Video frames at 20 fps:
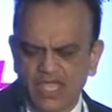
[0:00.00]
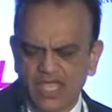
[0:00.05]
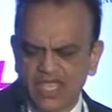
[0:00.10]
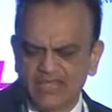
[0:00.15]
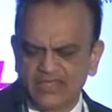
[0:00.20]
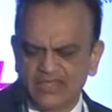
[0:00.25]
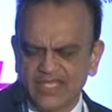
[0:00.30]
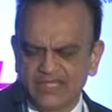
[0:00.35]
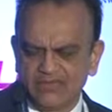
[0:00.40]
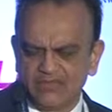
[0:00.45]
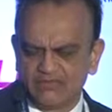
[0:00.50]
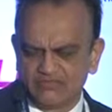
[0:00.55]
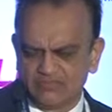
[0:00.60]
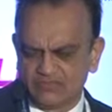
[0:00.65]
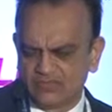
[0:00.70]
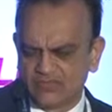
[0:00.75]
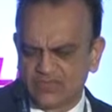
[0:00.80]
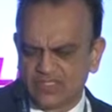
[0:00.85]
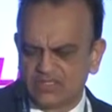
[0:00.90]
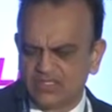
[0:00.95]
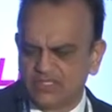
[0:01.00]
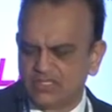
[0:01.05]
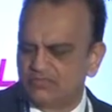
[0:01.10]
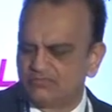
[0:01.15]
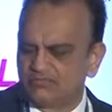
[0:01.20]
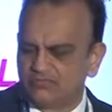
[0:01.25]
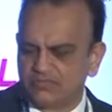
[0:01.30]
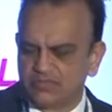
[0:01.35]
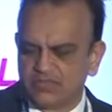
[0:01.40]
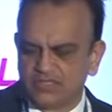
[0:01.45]
and then
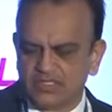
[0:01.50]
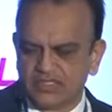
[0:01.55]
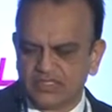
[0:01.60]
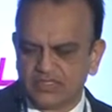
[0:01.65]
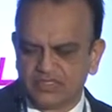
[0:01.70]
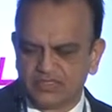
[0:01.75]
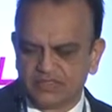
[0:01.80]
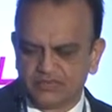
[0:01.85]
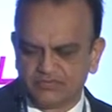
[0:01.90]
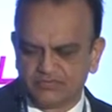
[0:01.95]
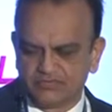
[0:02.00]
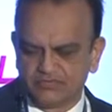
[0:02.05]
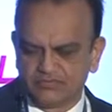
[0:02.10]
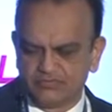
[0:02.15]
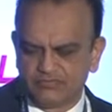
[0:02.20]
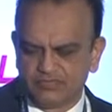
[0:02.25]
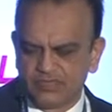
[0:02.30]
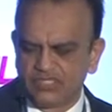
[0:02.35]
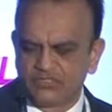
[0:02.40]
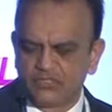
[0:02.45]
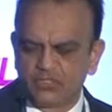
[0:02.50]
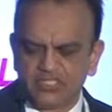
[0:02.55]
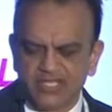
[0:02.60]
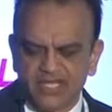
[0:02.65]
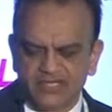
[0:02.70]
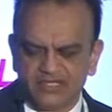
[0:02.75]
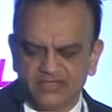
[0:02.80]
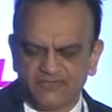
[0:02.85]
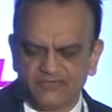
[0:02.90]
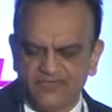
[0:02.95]
the
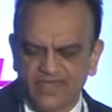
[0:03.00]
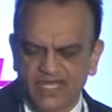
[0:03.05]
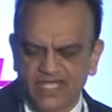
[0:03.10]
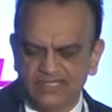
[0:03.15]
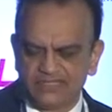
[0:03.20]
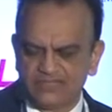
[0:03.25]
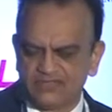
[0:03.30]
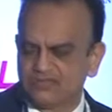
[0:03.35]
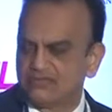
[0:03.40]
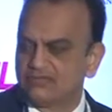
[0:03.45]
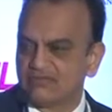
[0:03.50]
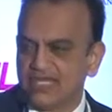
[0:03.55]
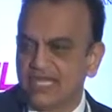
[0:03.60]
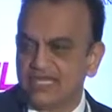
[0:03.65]
generic files